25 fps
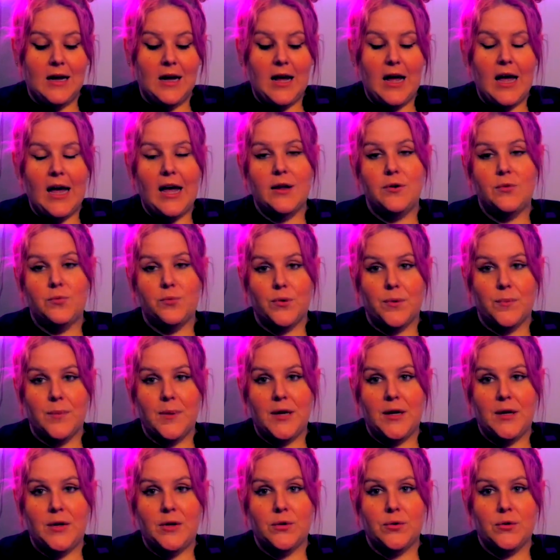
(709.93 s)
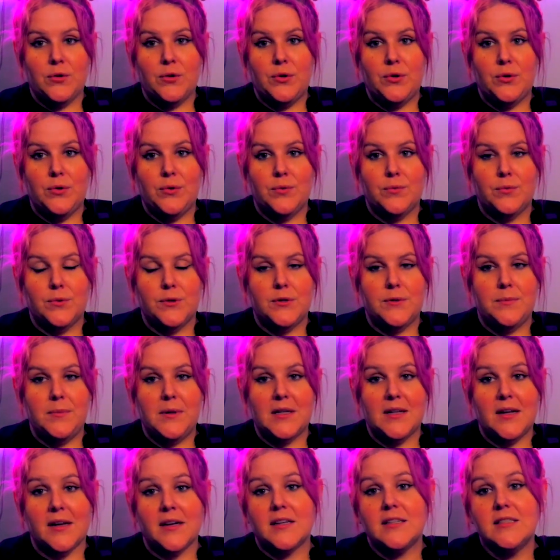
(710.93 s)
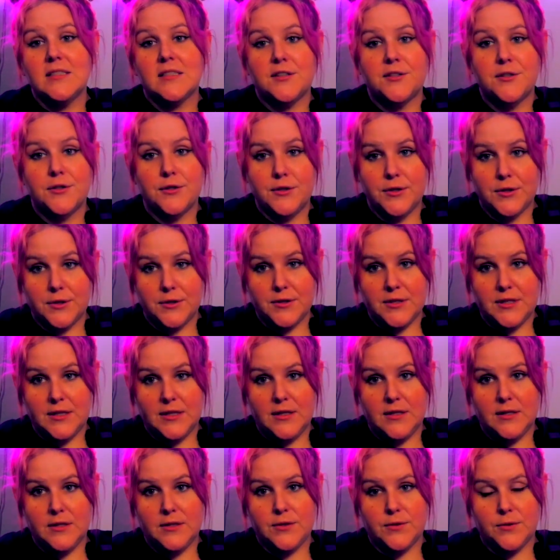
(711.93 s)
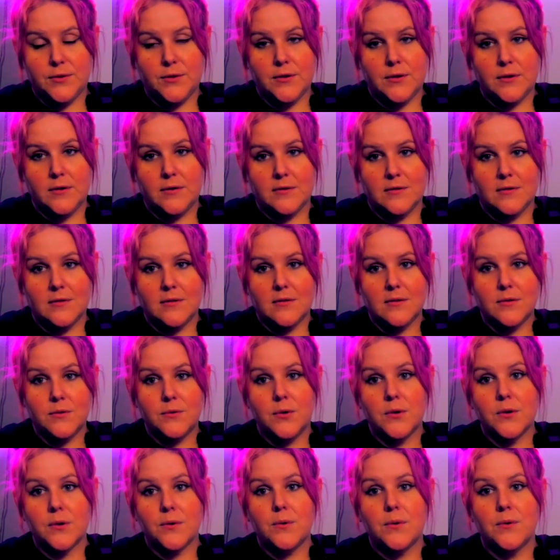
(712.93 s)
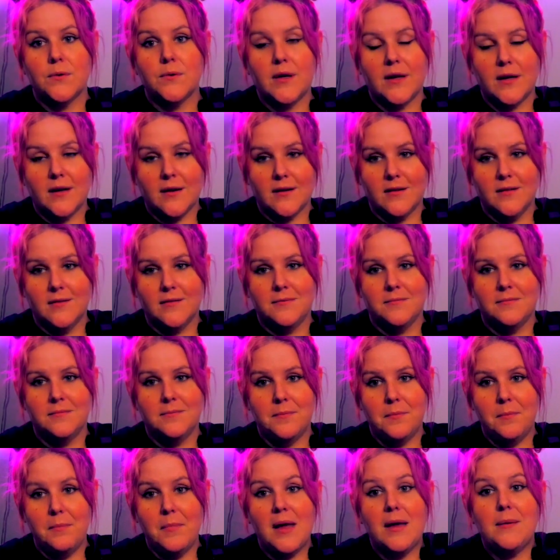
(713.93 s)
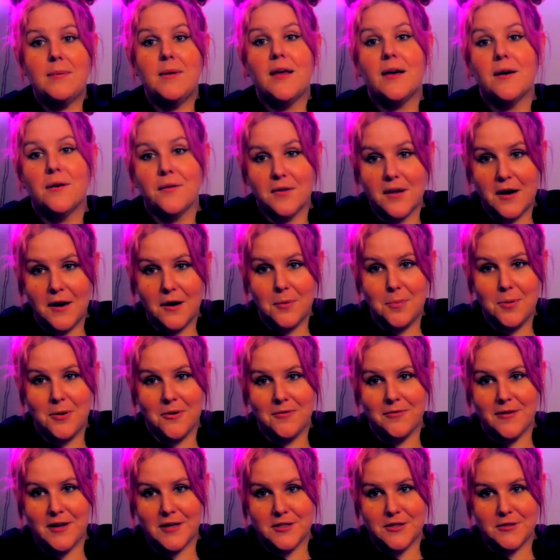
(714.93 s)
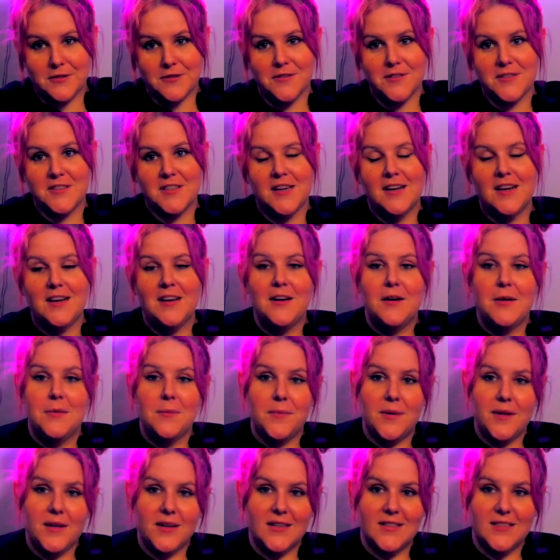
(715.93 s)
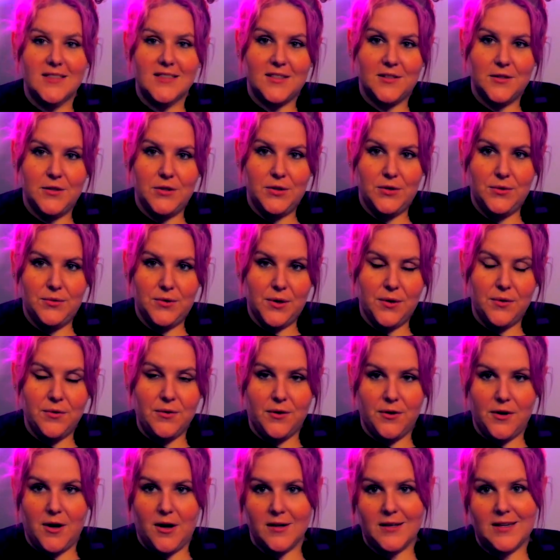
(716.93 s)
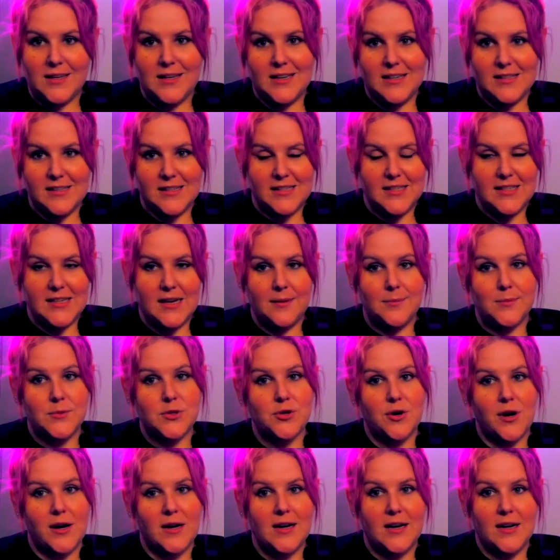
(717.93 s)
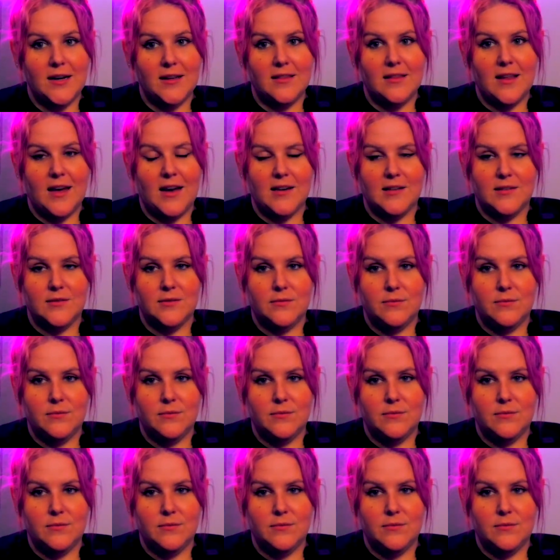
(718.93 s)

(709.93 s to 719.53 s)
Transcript: and women who would be like considered nurses or quote unquote like maybe healthcare professionals, because they're not getting the same training that